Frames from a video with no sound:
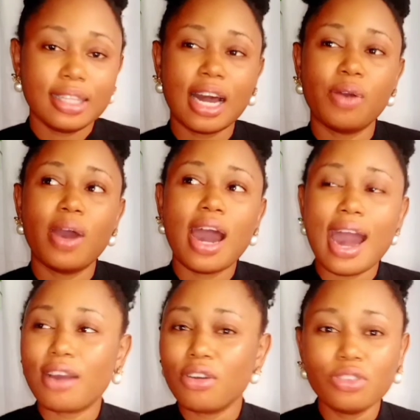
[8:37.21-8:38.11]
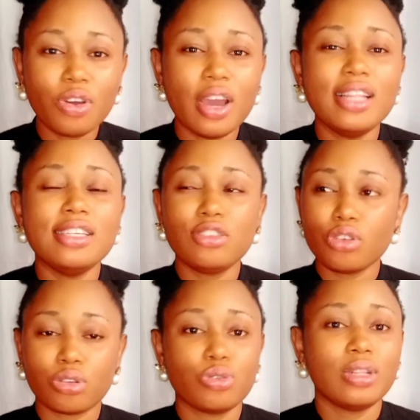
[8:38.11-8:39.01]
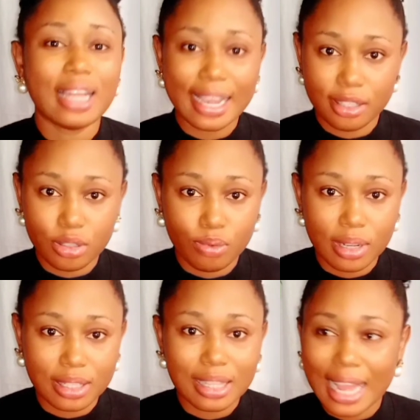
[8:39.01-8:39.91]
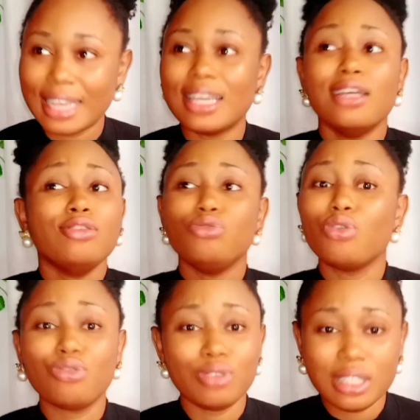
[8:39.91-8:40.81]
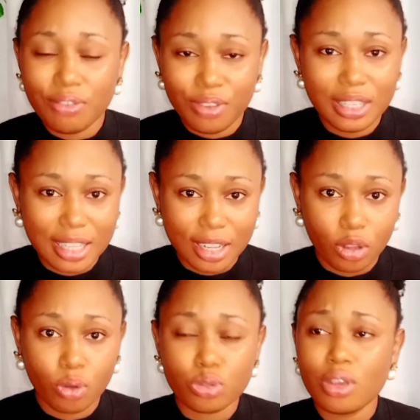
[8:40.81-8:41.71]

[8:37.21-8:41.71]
Now, argan oil is also lightweight, like no greasy feeling at all.